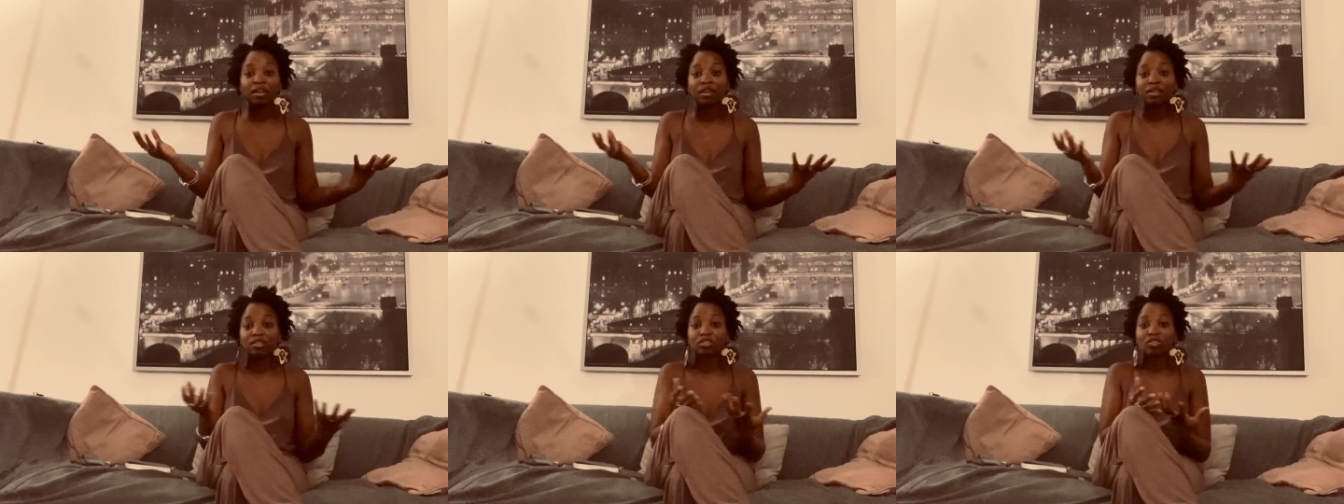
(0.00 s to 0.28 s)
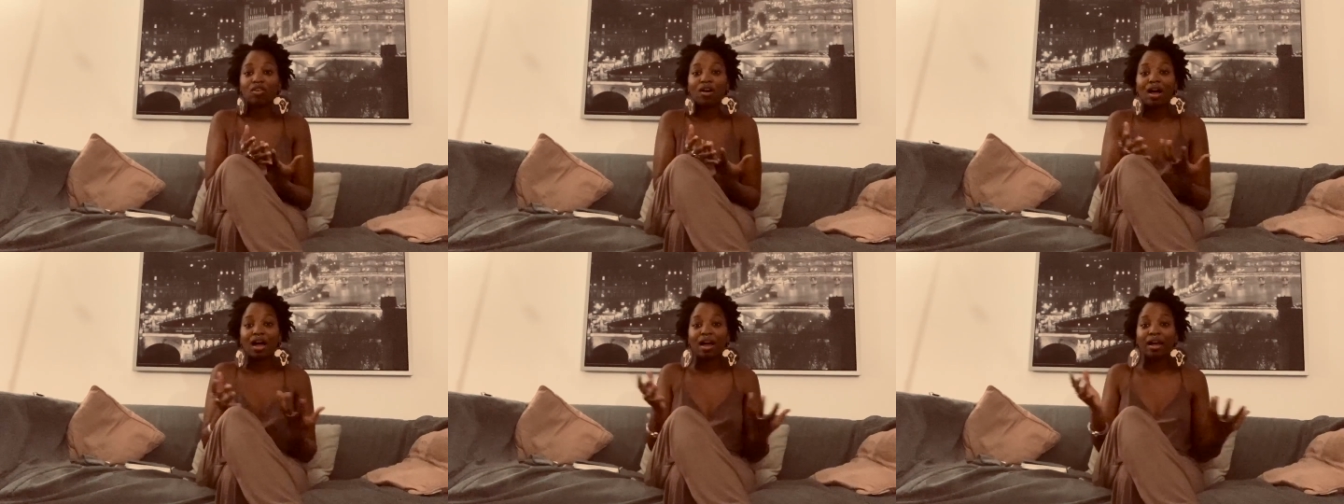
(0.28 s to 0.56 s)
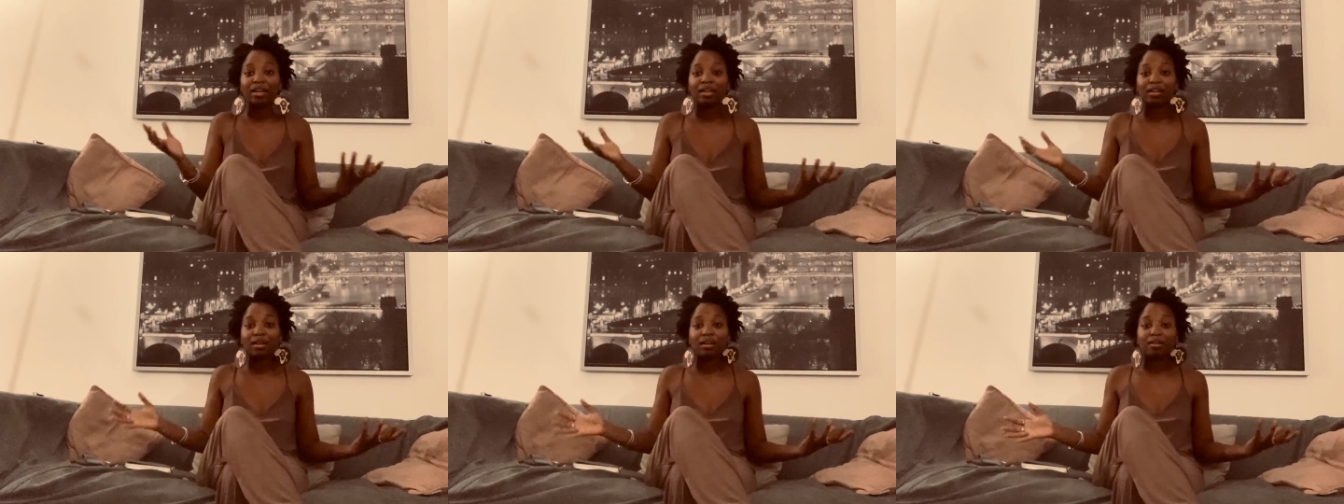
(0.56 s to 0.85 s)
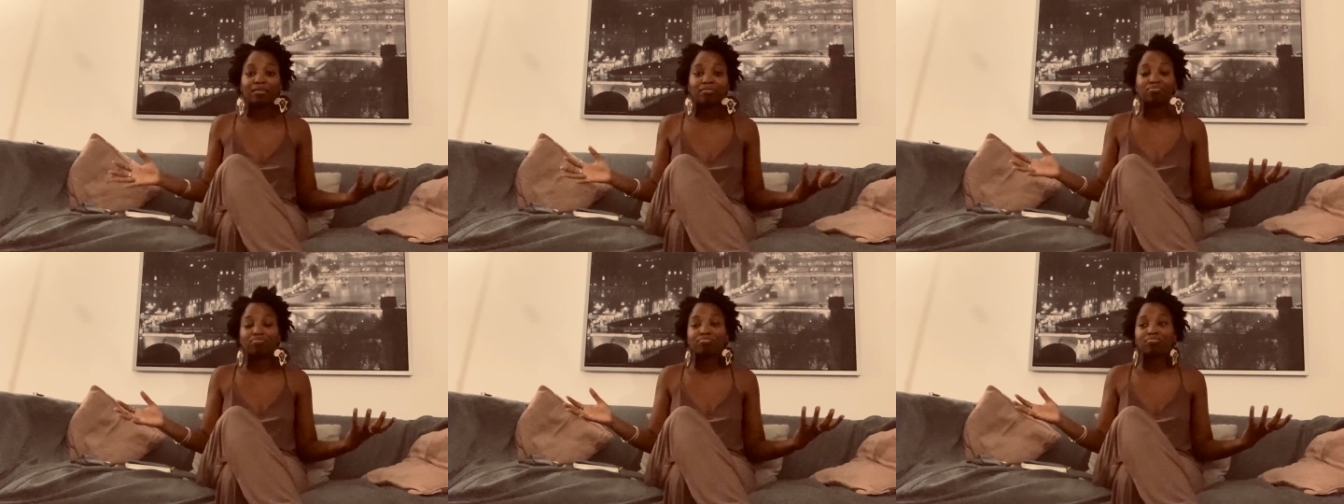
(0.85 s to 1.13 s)
So I
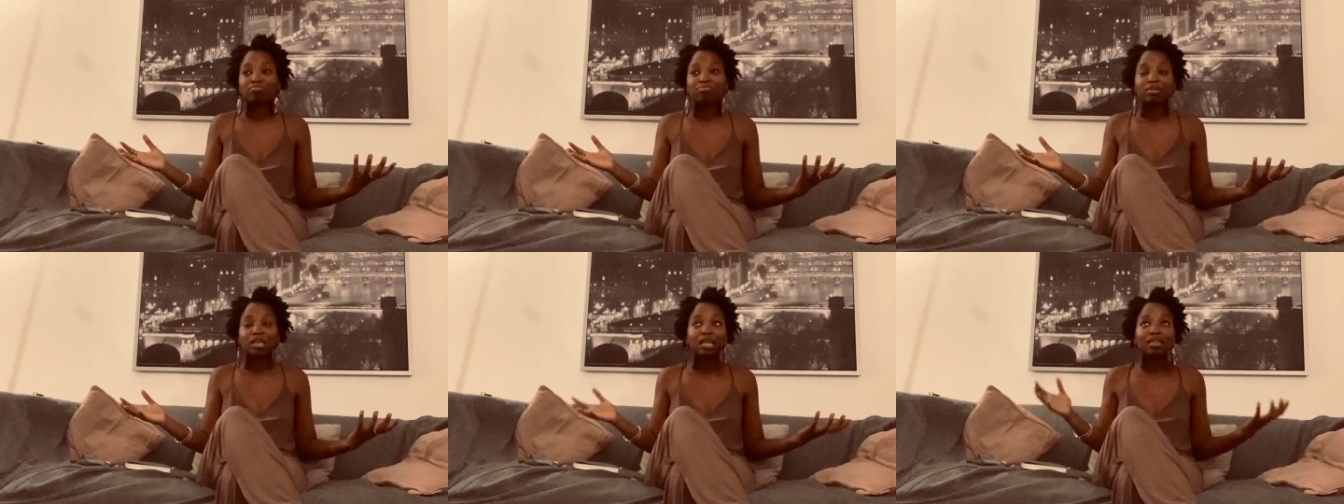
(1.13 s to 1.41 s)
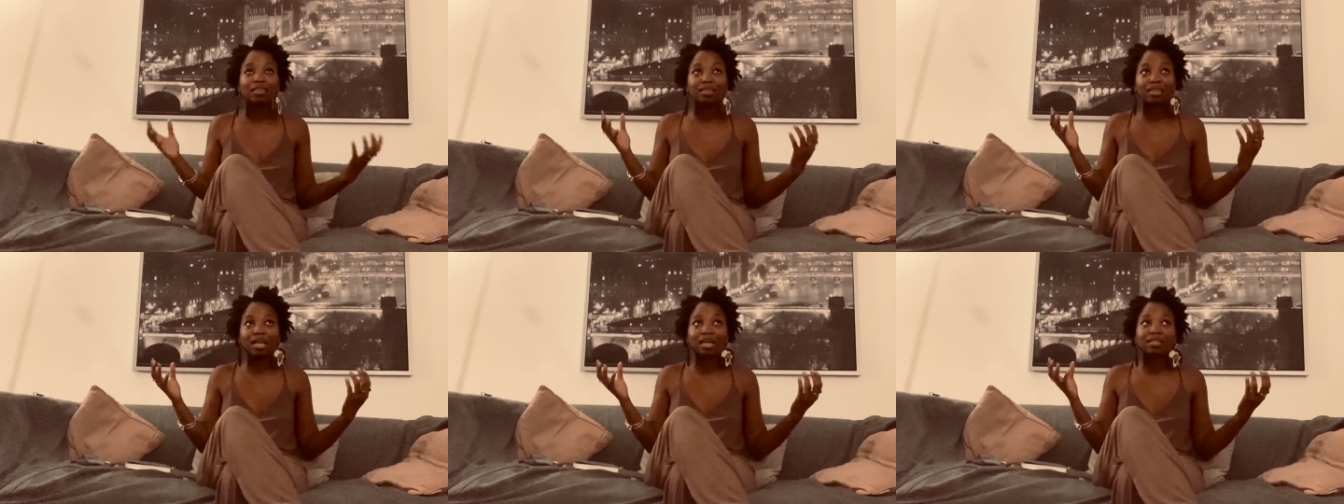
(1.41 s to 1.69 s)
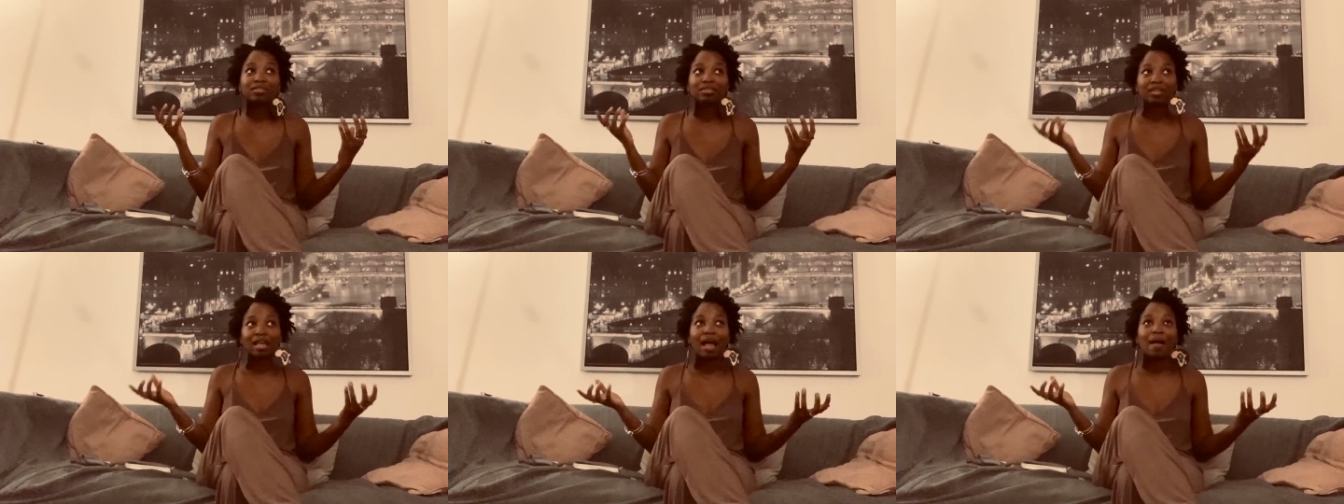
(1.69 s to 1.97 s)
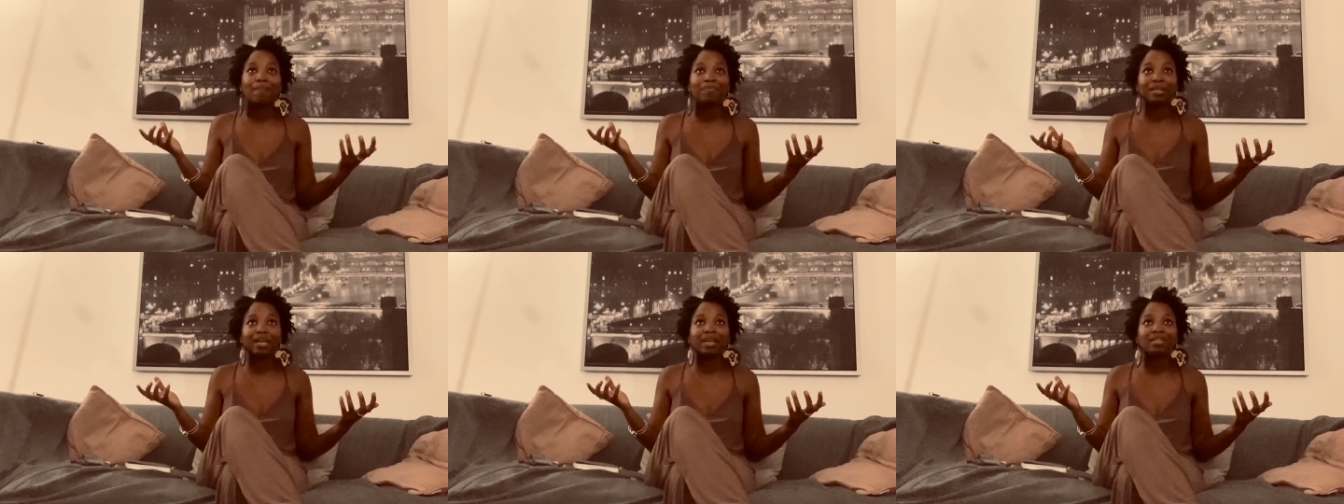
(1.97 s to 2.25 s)
think that's the
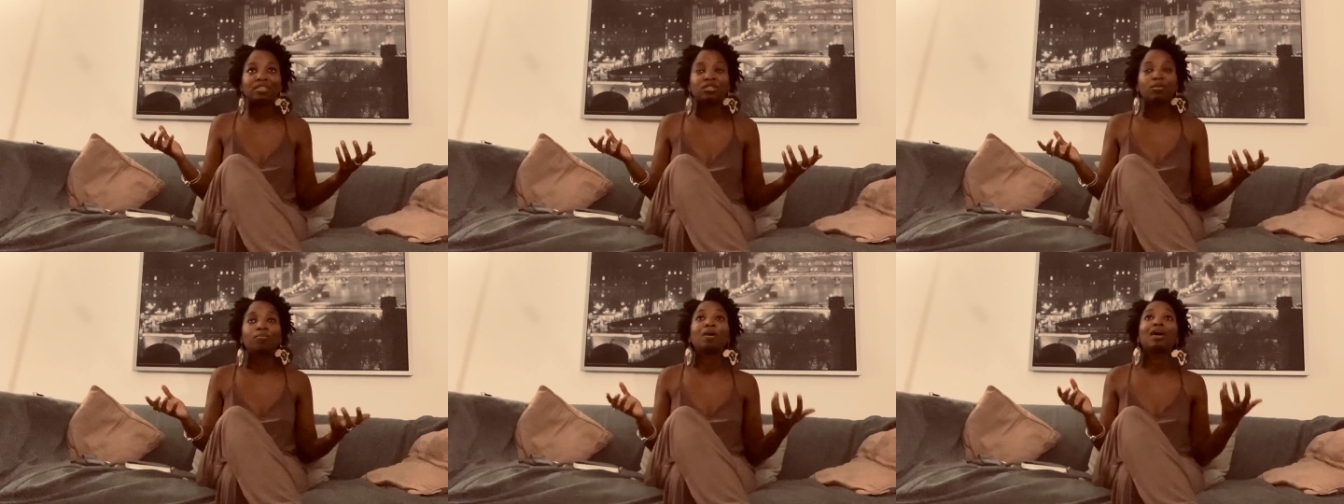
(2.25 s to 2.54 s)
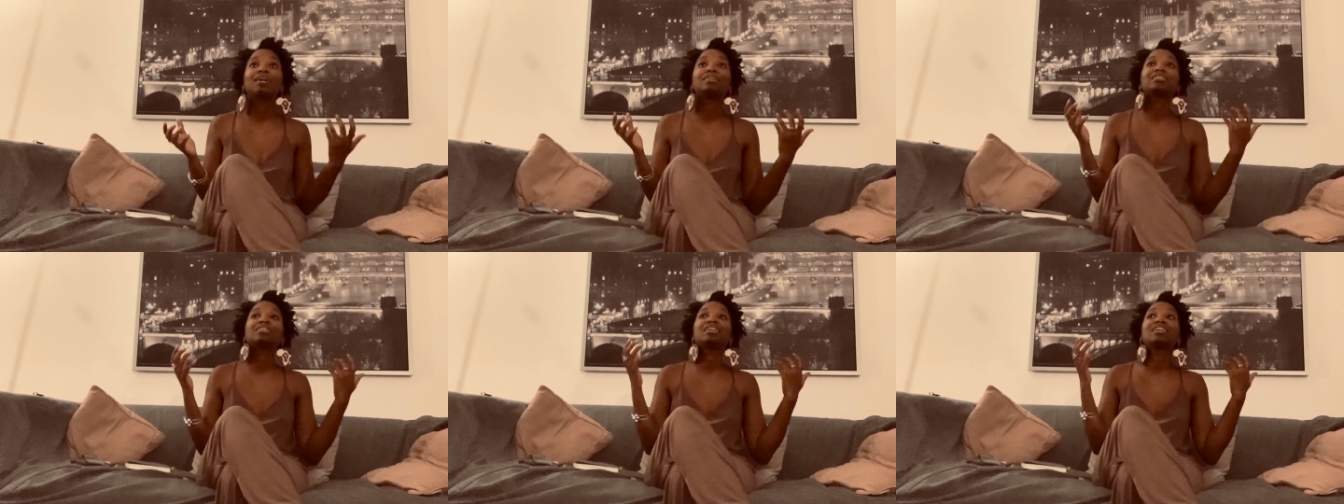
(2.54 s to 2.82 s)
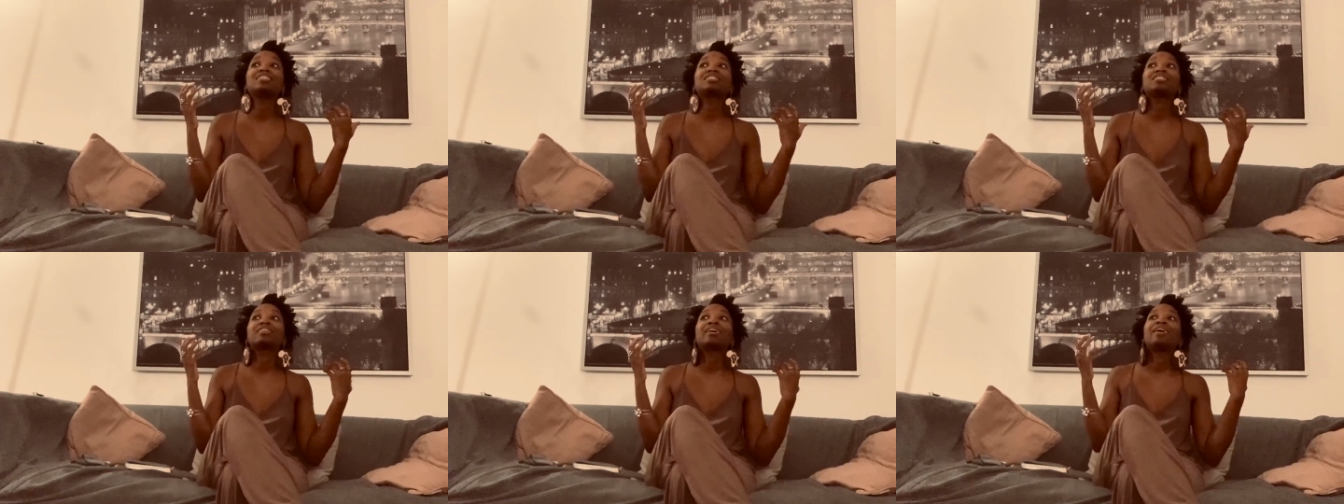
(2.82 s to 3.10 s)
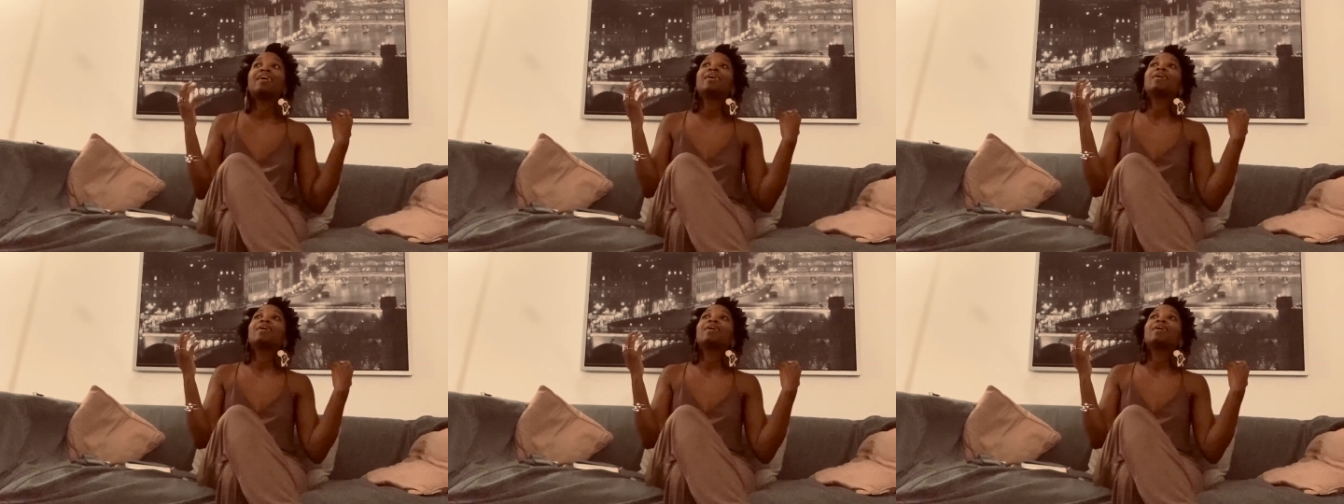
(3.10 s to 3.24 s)
application process,